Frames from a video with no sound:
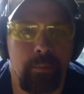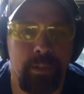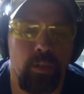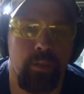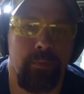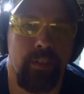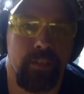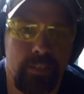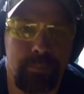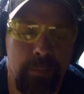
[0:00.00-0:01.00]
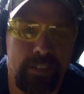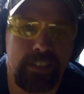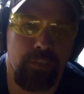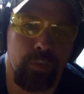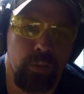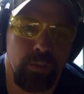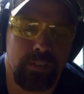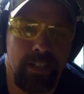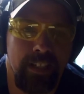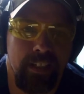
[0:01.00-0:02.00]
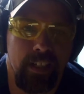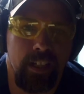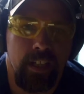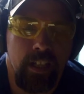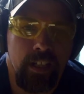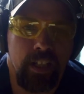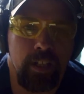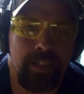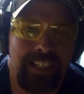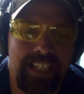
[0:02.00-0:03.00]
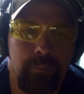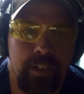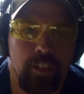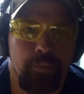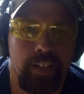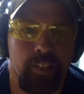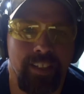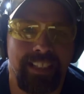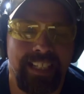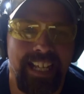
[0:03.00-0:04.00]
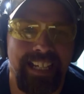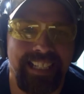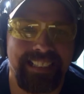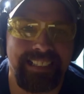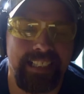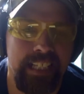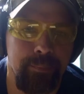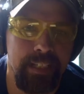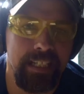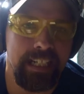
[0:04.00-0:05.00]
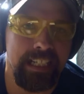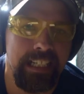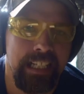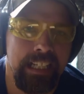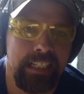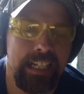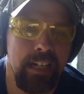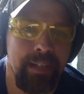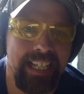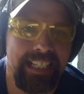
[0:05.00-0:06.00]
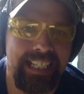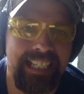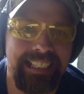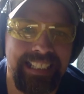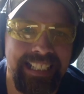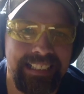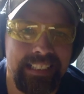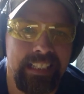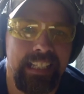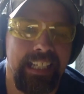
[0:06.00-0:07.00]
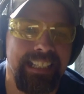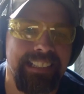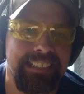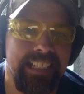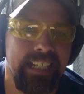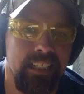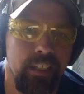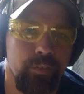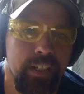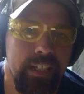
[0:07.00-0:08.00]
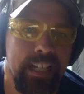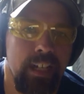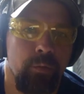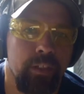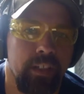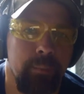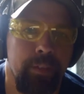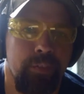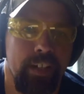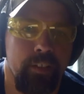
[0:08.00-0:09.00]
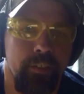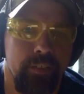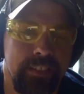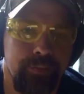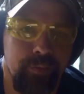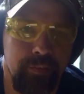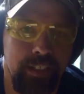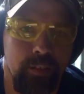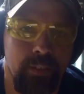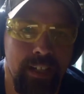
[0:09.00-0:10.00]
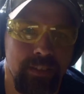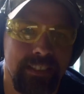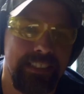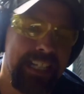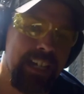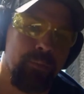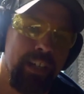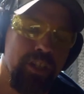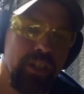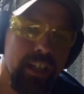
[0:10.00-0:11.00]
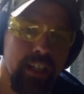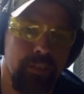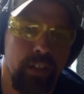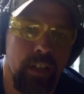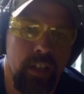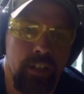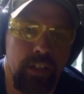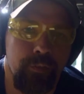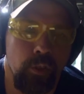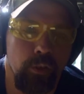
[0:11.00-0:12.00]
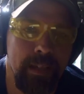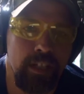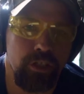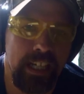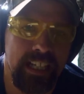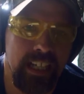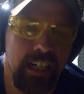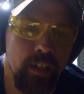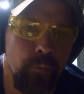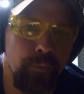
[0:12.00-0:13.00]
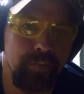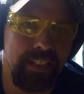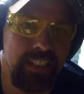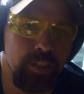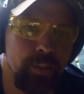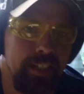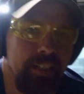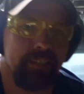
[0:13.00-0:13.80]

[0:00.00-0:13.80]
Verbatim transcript: I'll be doing this by myself. We'll do some editing here, but again, we are firing the Canik TP9 Combat Elite Executive right now. We're going to be firing 15 rounds downrange of the Full Metal Jacket 115 grain.